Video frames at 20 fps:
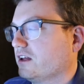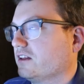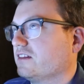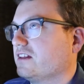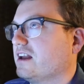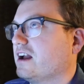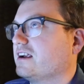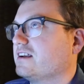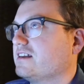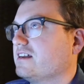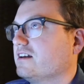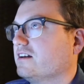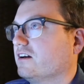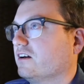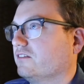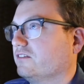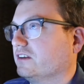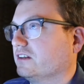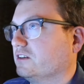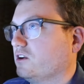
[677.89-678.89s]
the
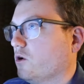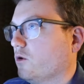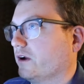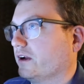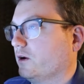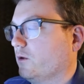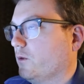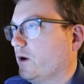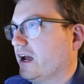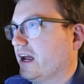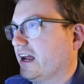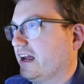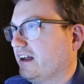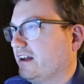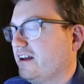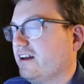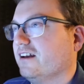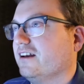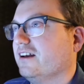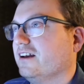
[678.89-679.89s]
idea of it going
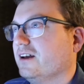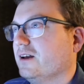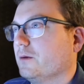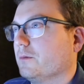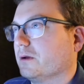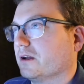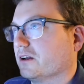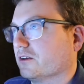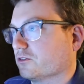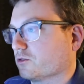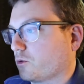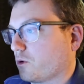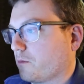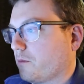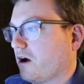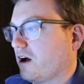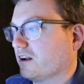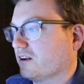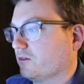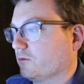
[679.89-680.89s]
away because
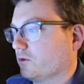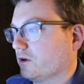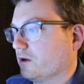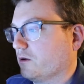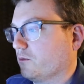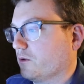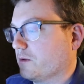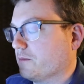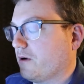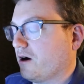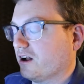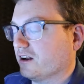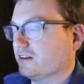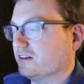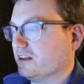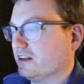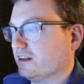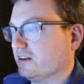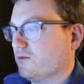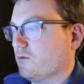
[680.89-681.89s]
we
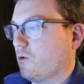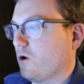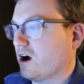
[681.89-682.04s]
bonded.